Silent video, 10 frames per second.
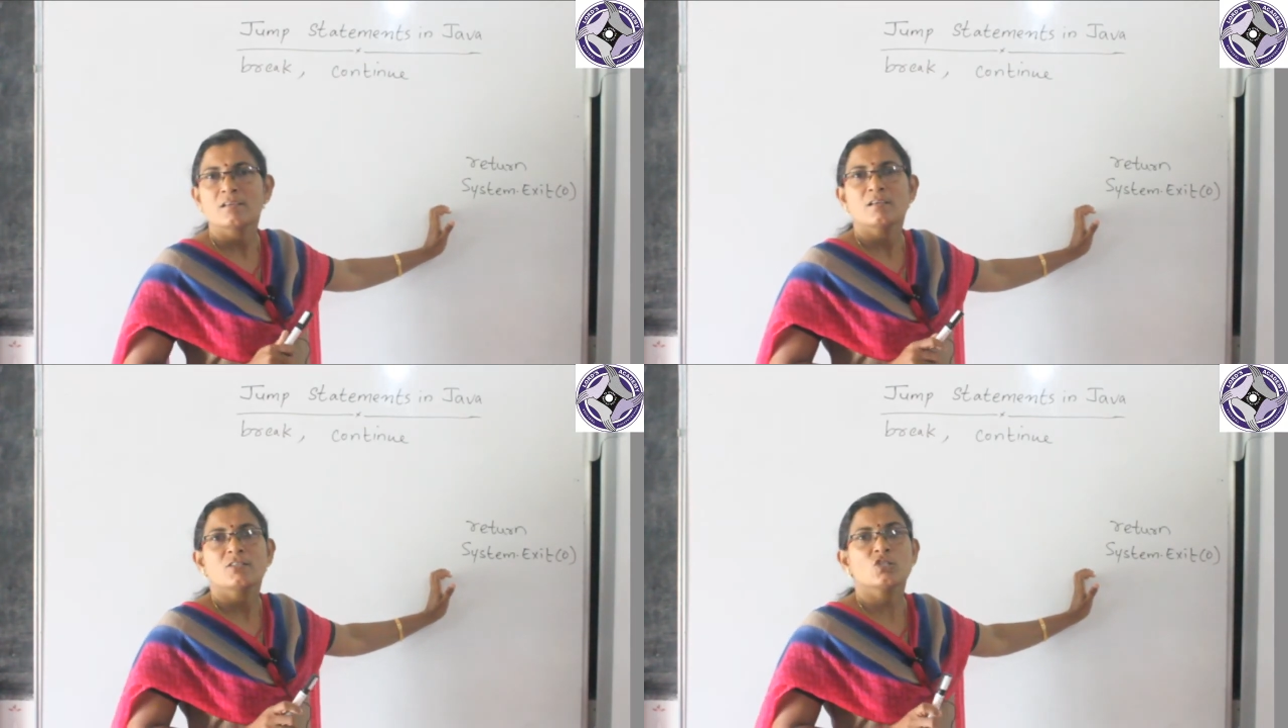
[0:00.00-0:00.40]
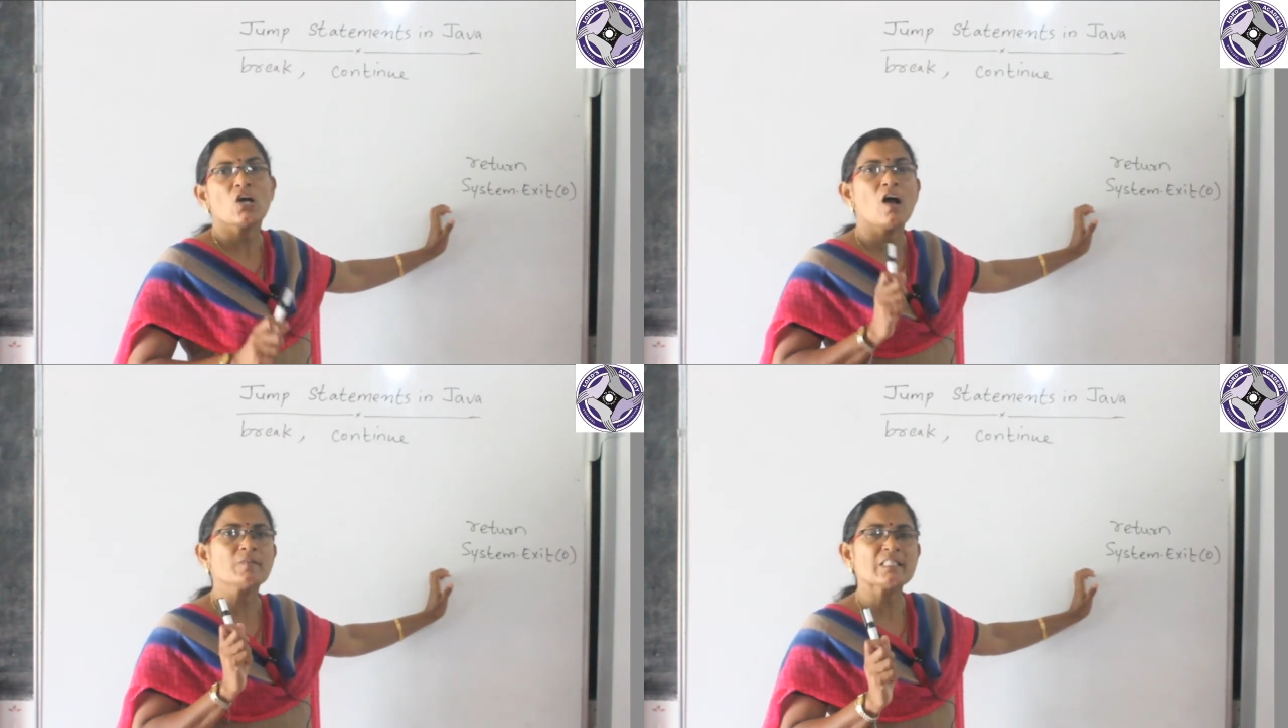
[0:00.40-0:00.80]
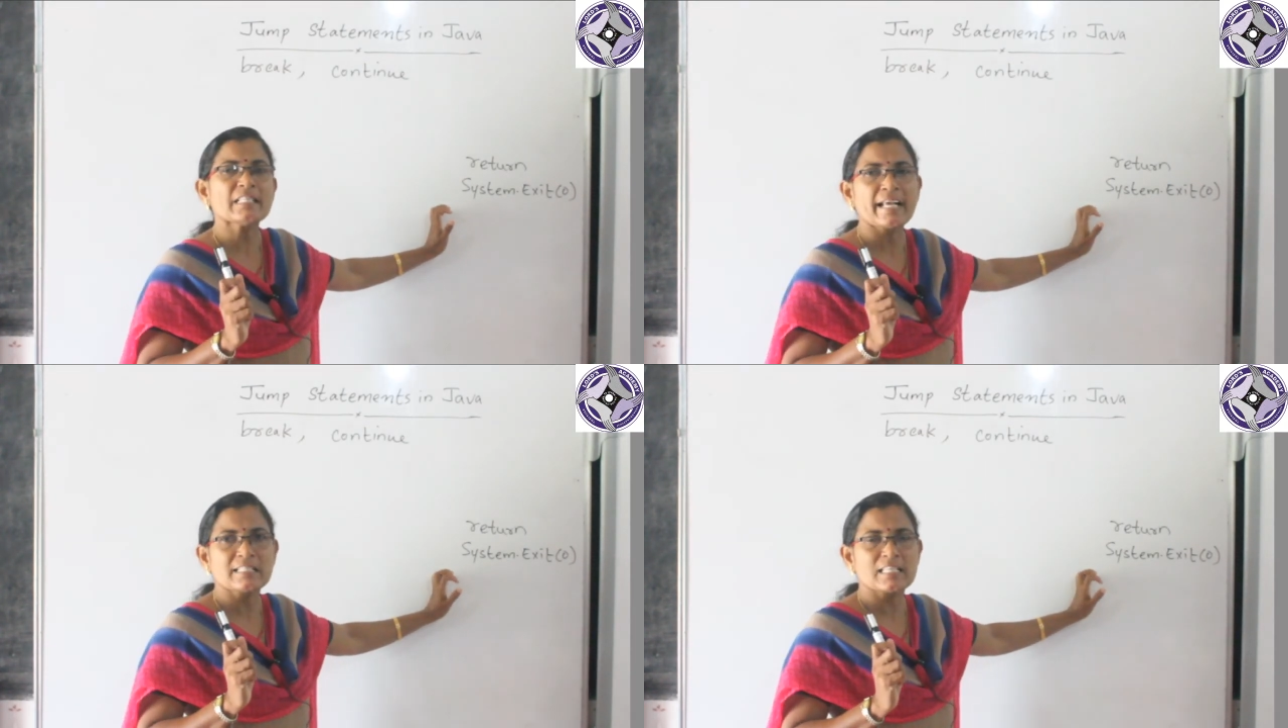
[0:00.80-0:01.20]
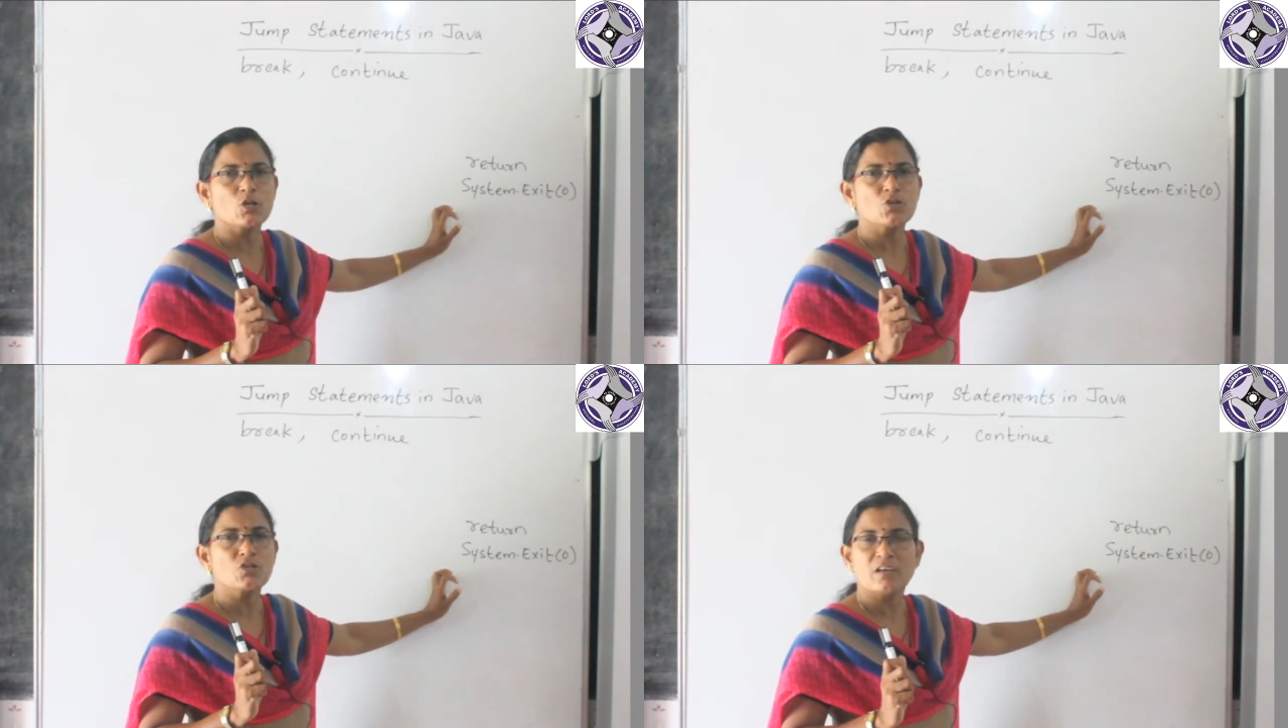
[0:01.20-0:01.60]
stops the
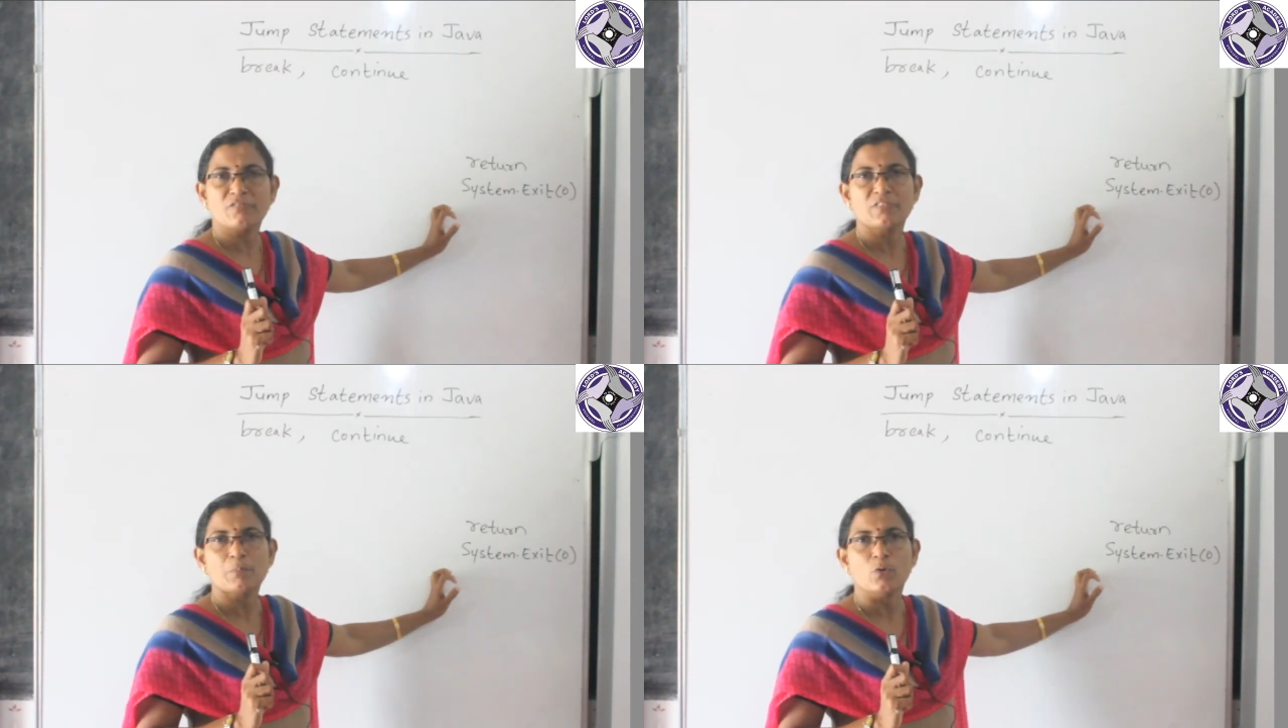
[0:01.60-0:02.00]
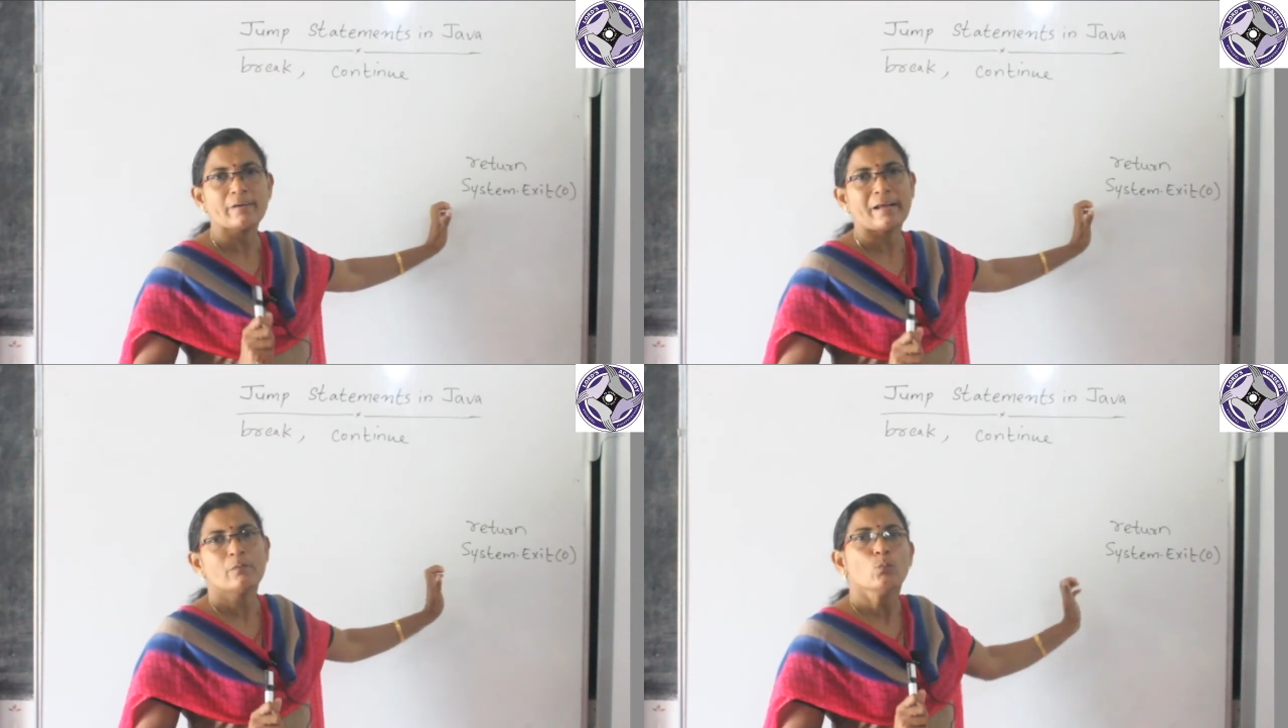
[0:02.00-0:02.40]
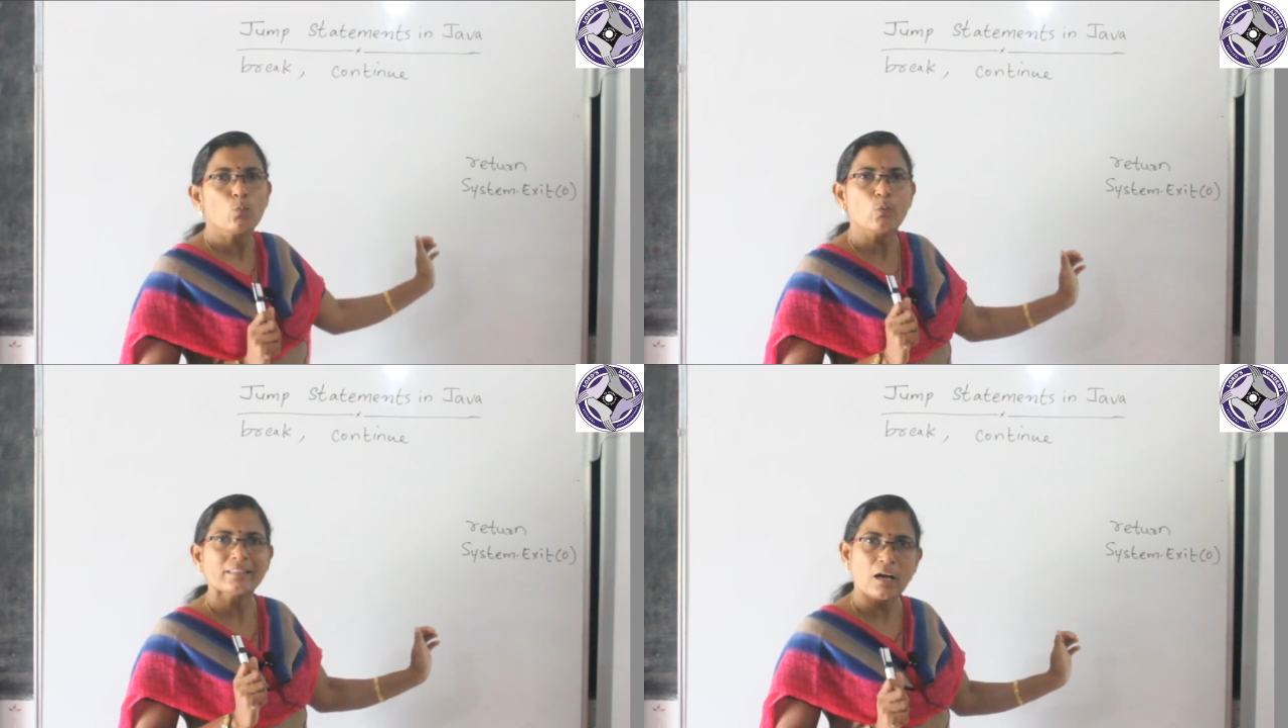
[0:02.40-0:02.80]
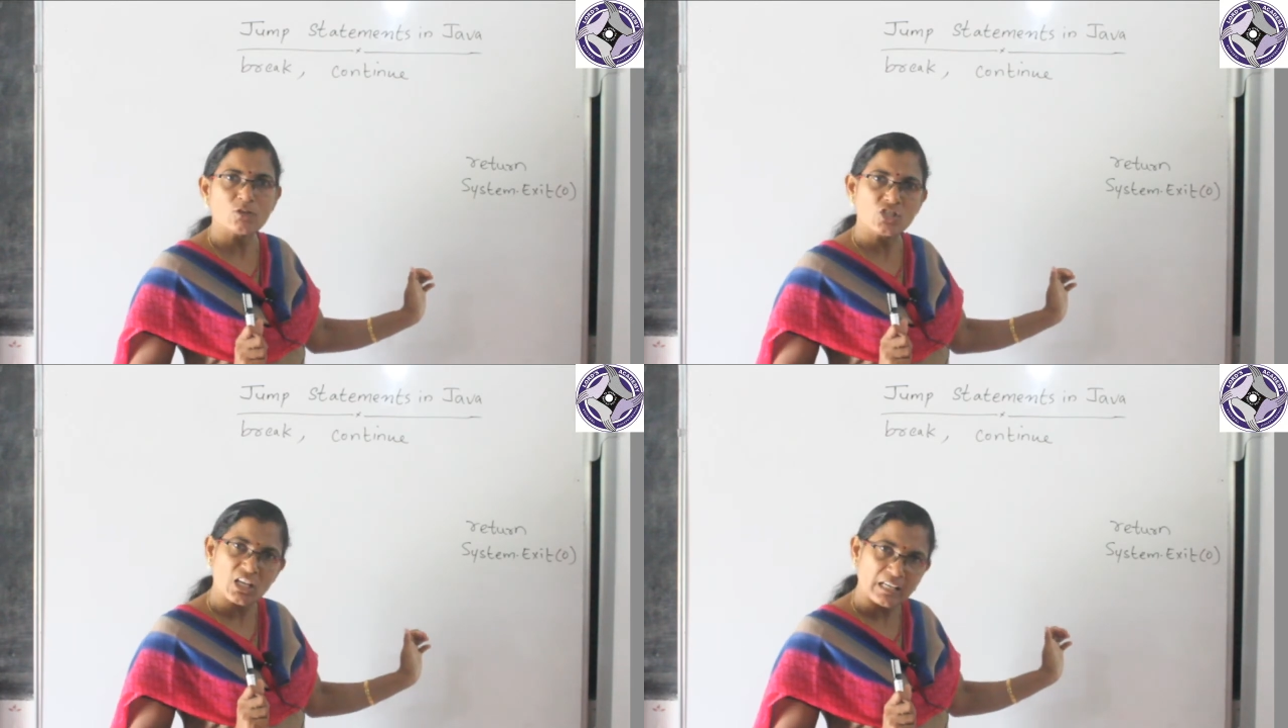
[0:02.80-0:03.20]
execution of the program
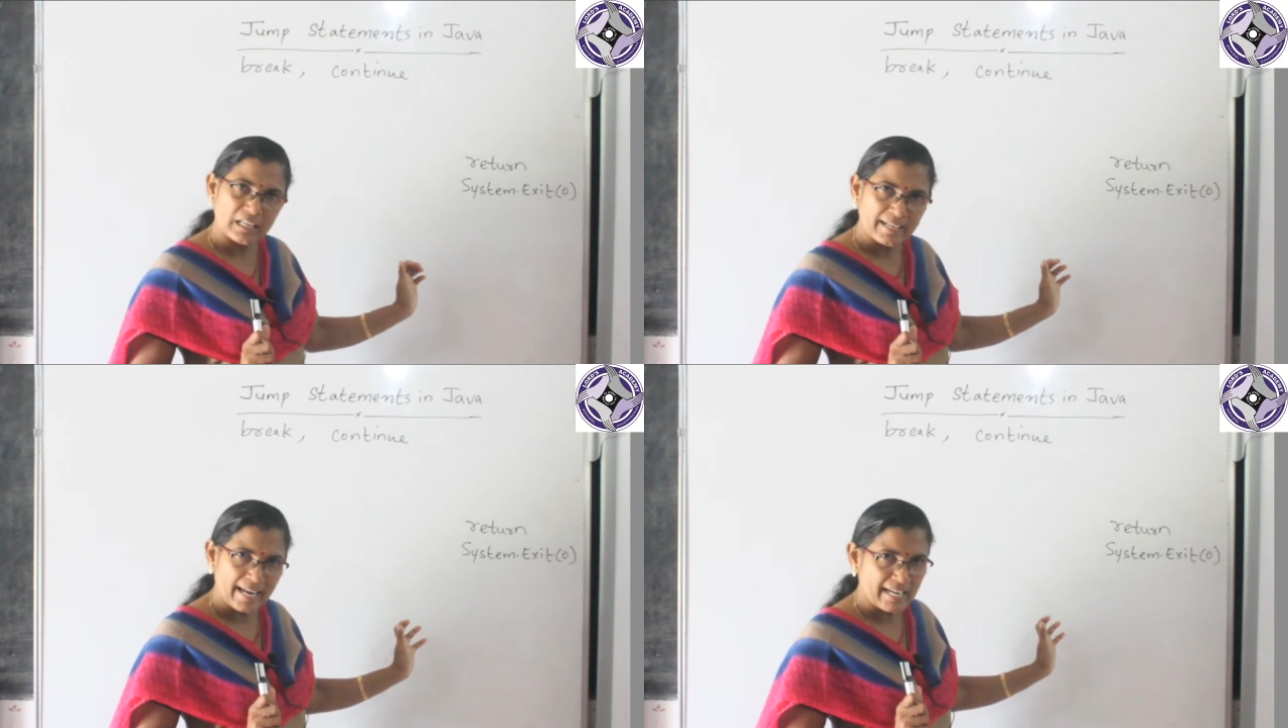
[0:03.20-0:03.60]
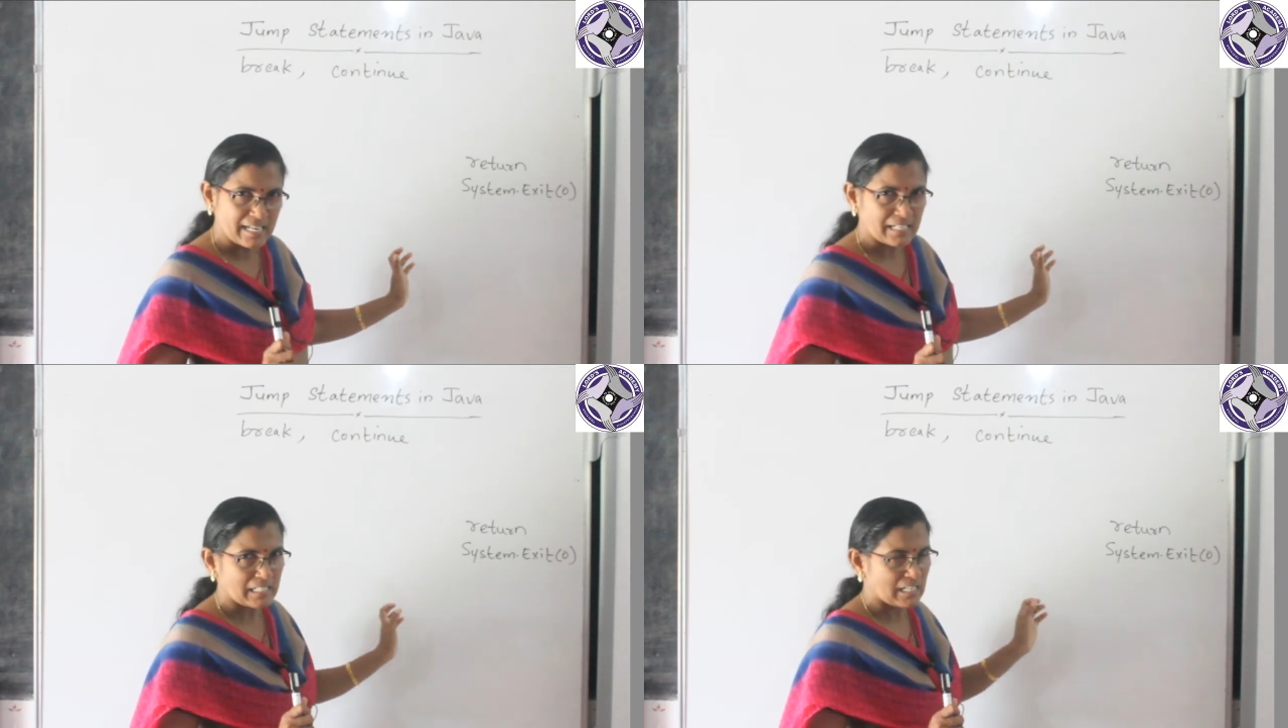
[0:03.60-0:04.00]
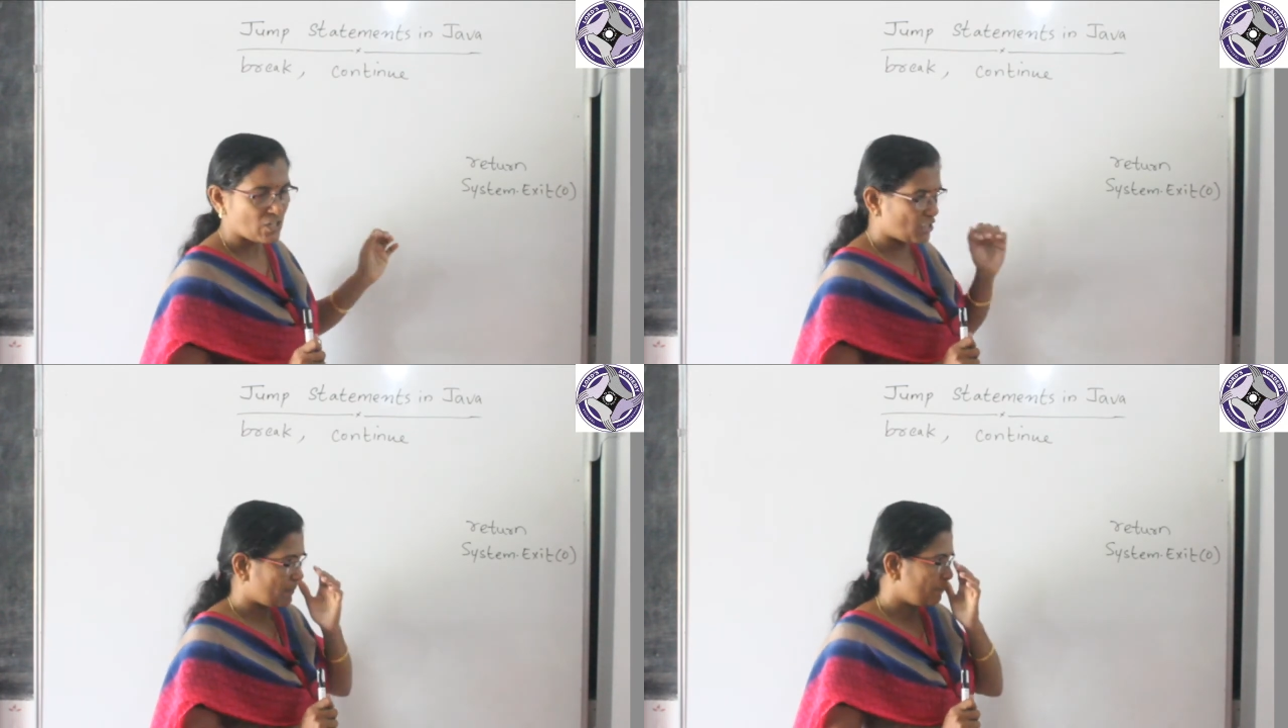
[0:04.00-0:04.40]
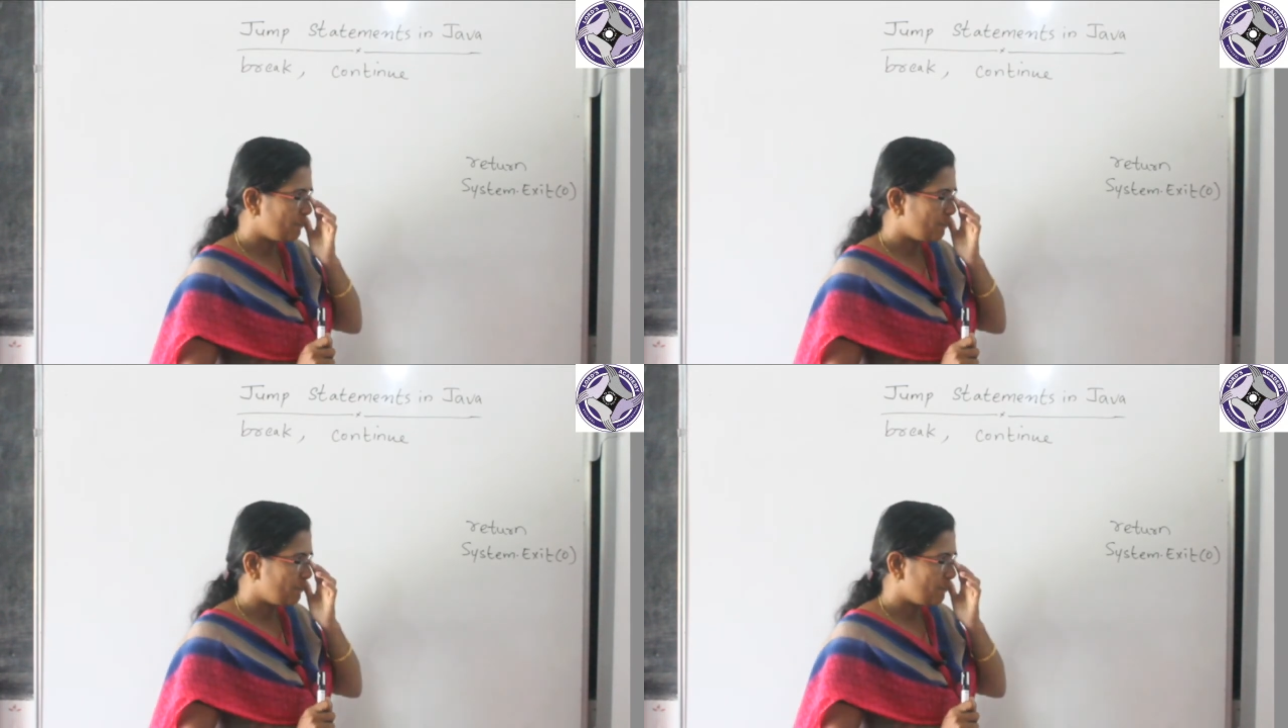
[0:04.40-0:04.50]
without checking any condition.